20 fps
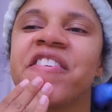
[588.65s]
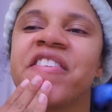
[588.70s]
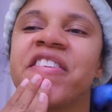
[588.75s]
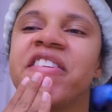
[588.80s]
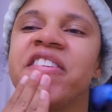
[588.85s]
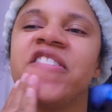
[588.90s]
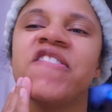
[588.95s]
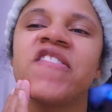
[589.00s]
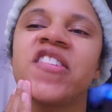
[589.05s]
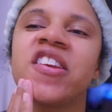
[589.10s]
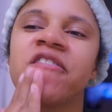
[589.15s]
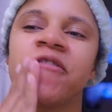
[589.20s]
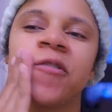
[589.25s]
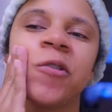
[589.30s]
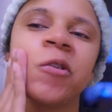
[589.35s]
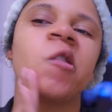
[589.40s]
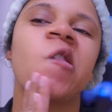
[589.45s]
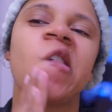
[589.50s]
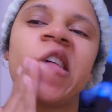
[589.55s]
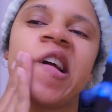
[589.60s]
Even if
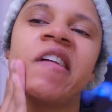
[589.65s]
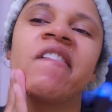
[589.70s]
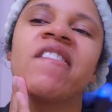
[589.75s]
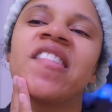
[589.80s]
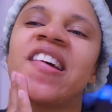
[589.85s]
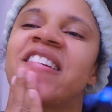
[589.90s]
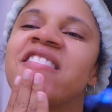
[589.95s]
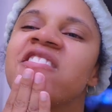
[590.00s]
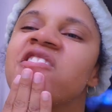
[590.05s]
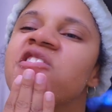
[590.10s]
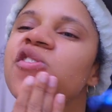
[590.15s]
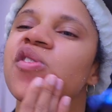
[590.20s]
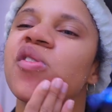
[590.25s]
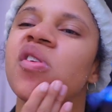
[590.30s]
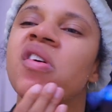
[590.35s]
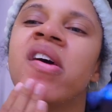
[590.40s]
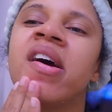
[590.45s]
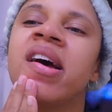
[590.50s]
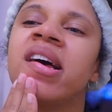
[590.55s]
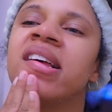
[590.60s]
you don't have like no
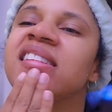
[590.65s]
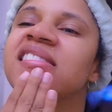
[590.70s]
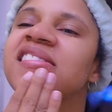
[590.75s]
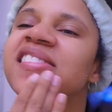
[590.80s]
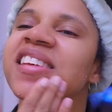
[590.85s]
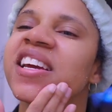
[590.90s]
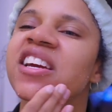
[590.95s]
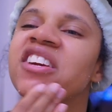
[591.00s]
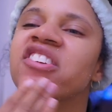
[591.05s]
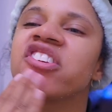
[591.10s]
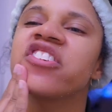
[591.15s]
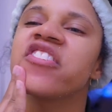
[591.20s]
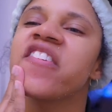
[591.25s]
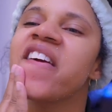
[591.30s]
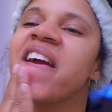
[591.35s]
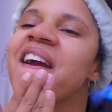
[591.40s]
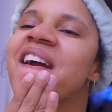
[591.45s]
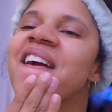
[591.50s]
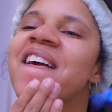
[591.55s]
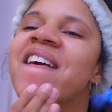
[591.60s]

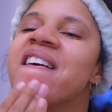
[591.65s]
texture,